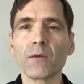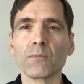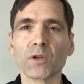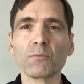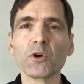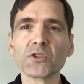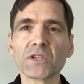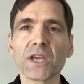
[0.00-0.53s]
But
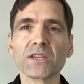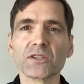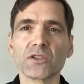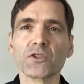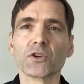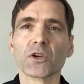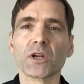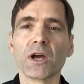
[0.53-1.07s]
in most
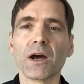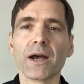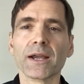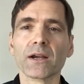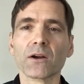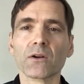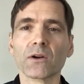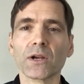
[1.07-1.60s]
cases, you're going to
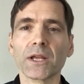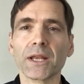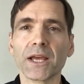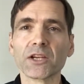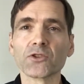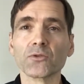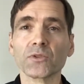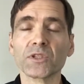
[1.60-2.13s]
hire an
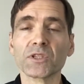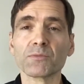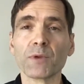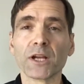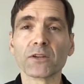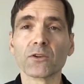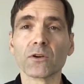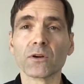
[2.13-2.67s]
actual
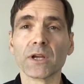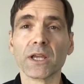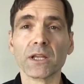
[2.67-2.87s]
inspector.